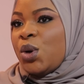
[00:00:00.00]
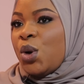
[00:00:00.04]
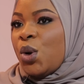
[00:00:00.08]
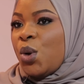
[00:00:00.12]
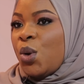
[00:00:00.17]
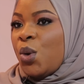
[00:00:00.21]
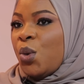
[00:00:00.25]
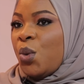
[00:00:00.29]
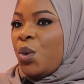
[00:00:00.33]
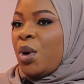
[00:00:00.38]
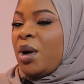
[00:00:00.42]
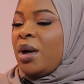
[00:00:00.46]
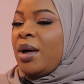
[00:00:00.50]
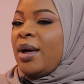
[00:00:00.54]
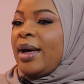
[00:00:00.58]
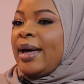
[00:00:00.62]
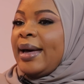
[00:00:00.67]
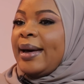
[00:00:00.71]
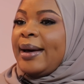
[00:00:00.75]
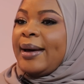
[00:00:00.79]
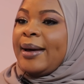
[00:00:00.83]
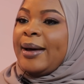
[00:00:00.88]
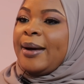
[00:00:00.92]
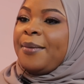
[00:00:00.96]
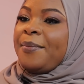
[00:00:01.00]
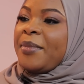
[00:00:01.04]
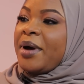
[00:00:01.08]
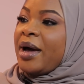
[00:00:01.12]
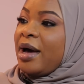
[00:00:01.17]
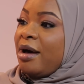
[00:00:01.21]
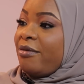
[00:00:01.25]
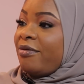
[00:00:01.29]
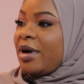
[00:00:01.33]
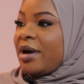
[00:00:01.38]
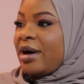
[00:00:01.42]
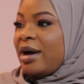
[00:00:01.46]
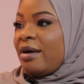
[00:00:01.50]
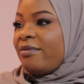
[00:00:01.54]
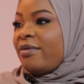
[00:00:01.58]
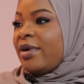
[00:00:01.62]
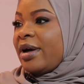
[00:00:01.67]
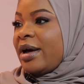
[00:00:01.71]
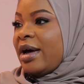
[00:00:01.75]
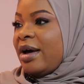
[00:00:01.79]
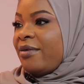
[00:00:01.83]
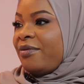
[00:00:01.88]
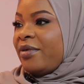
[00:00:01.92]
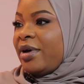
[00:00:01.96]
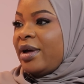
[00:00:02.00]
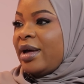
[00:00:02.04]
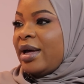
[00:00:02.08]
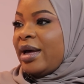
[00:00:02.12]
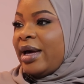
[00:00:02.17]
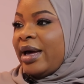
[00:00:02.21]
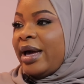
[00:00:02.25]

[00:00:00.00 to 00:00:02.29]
cover.